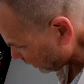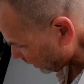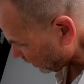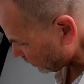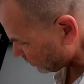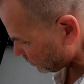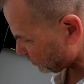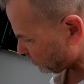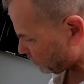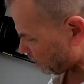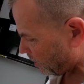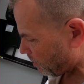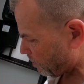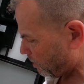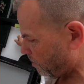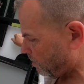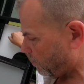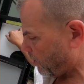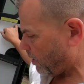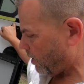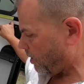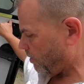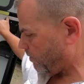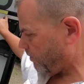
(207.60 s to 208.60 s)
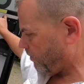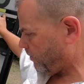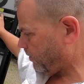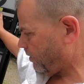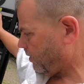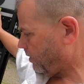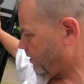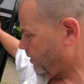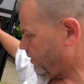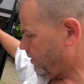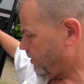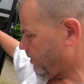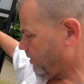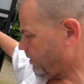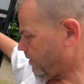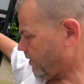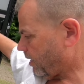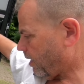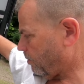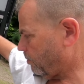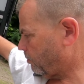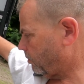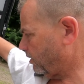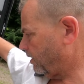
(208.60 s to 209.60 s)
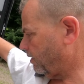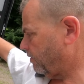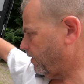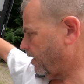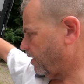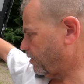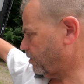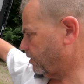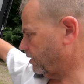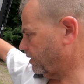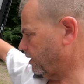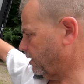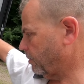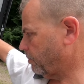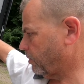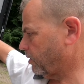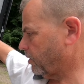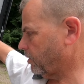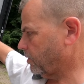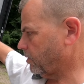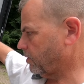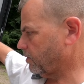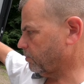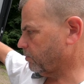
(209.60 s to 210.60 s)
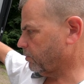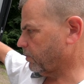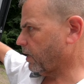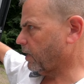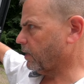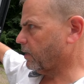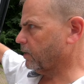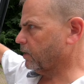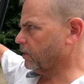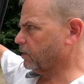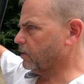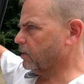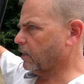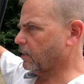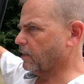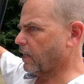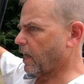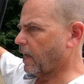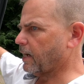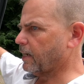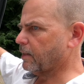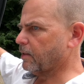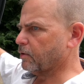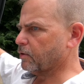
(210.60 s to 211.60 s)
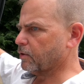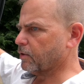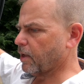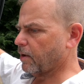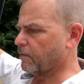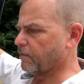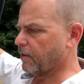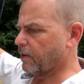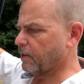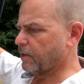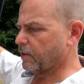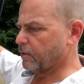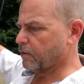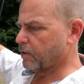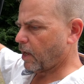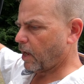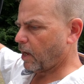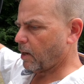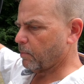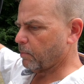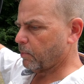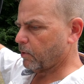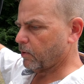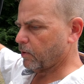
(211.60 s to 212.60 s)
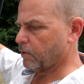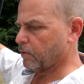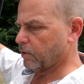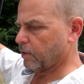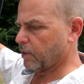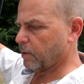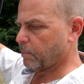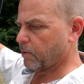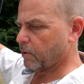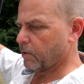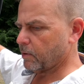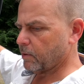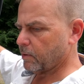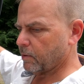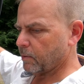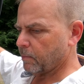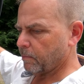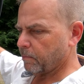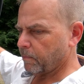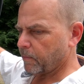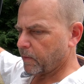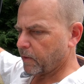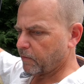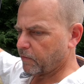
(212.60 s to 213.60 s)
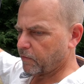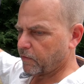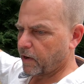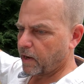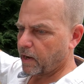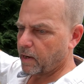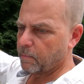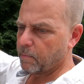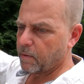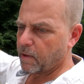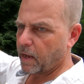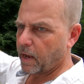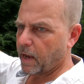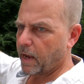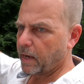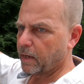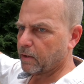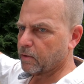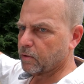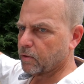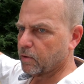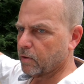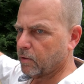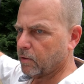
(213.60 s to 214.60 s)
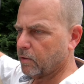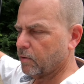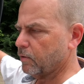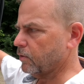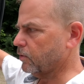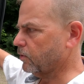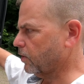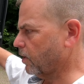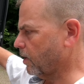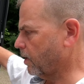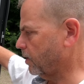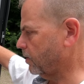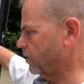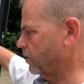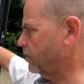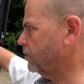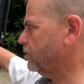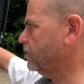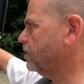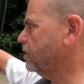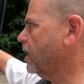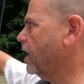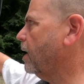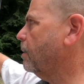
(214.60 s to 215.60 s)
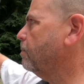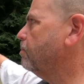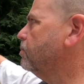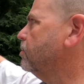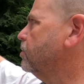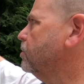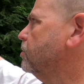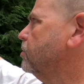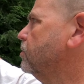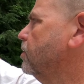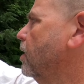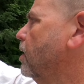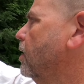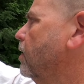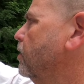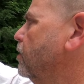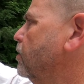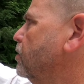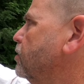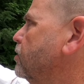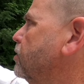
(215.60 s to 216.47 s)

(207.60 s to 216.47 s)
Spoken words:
Yes, Step Above. I believe that's a Lippert product. A lot of the stuff on this camper is Lippert. The frame, the axles, the steps, I